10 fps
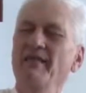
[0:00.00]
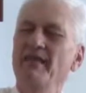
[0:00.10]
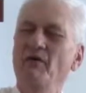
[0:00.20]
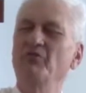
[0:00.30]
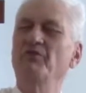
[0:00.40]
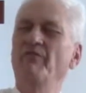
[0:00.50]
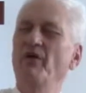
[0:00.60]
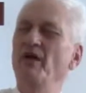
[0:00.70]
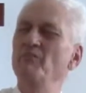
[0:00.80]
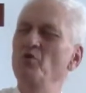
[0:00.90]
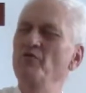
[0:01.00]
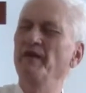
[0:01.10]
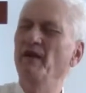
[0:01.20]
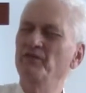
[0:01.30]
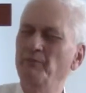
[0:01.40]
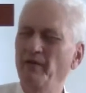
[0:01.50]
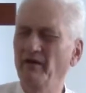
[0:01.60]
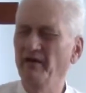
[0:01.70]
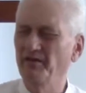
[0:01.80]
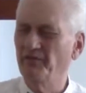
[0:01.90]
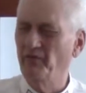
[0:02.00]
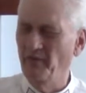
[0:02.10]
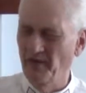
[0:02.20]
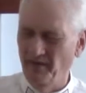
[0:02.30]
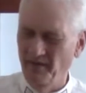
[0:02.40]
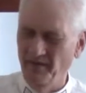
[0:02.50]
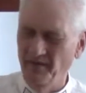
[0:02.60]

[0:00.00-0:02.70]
That was a very moving experience for me,